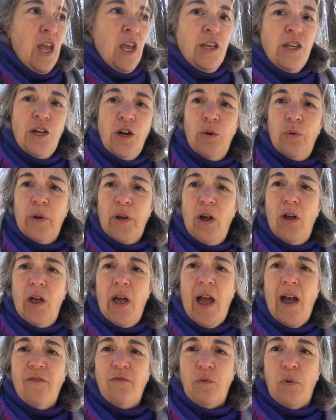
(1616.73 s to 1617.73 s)
know, we all
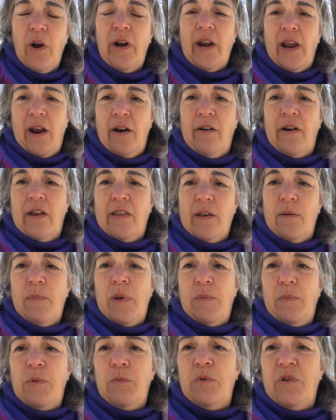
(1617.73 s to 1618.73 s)
have one area that
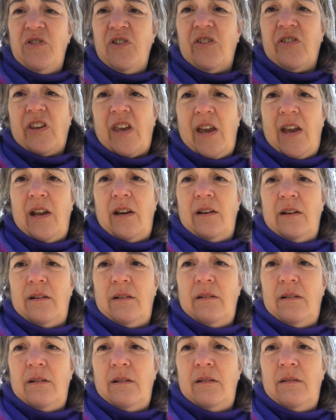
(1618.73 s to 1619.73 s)
maybe we just can't
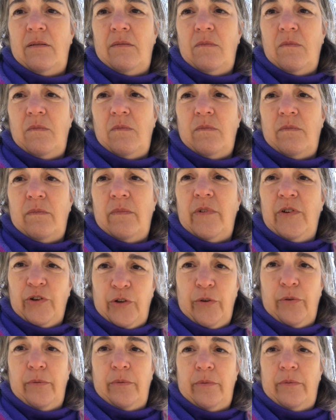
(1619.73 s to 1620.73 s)

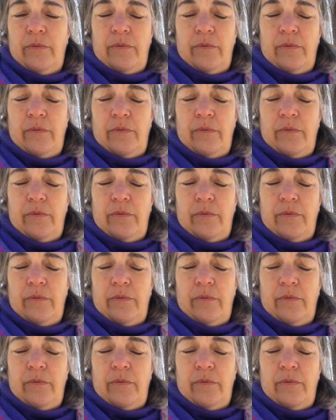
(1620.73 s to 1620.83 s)
do.